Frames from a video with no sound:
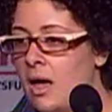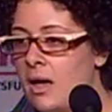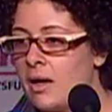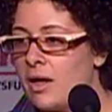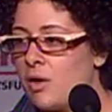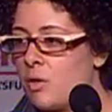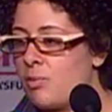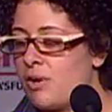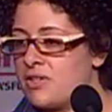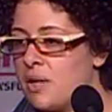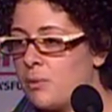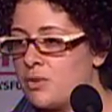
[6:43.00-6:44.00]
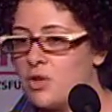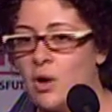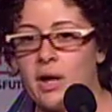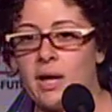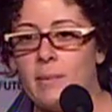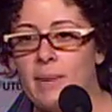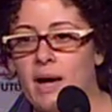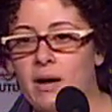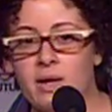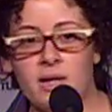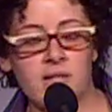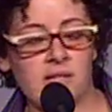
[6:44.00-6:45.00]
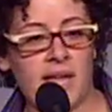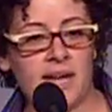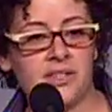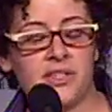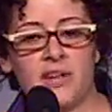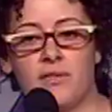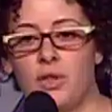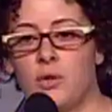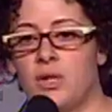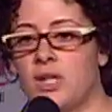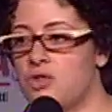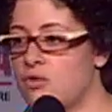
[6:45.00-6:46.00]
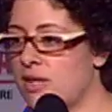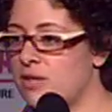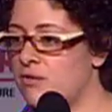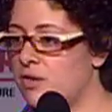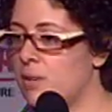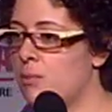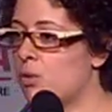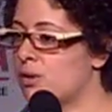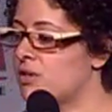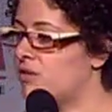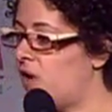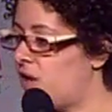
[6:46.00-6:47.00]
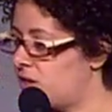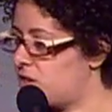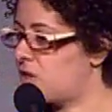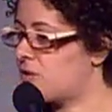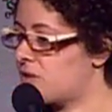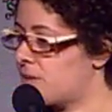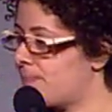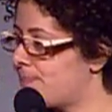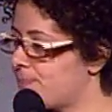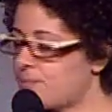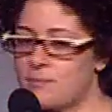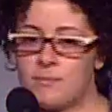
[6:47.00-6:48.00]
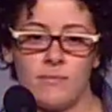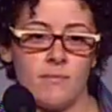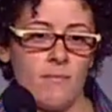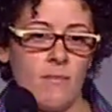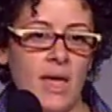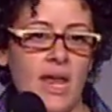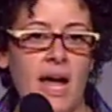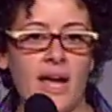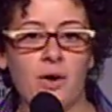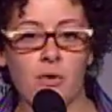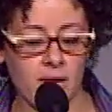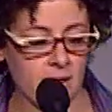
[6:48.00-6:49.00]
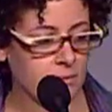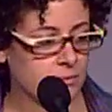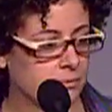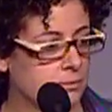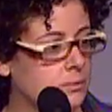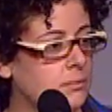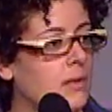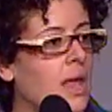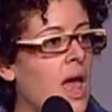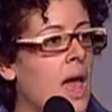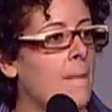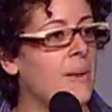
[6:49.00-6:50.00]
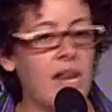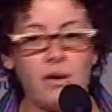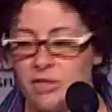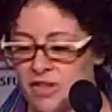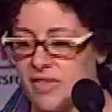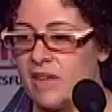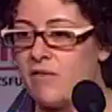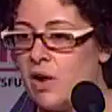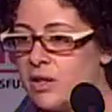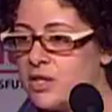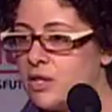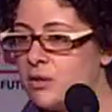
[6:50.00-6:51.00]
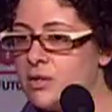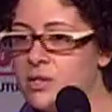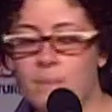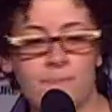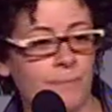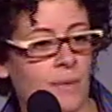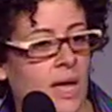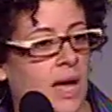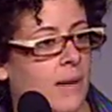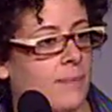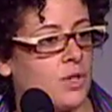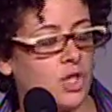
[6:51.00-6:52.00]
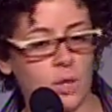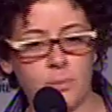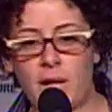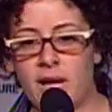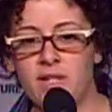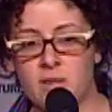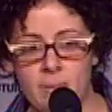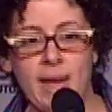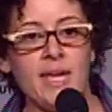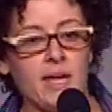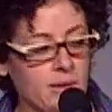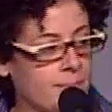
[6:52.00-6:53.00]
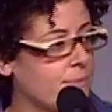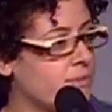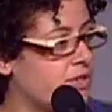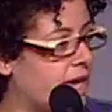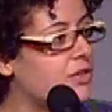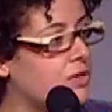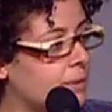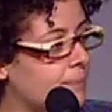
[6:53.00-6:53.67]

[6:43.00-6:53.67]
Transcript: You know, the president was talking about in his last State of the Union address the importance of volunteerism, and I agree. But I don't think that volunteerism should apply to the banking sector.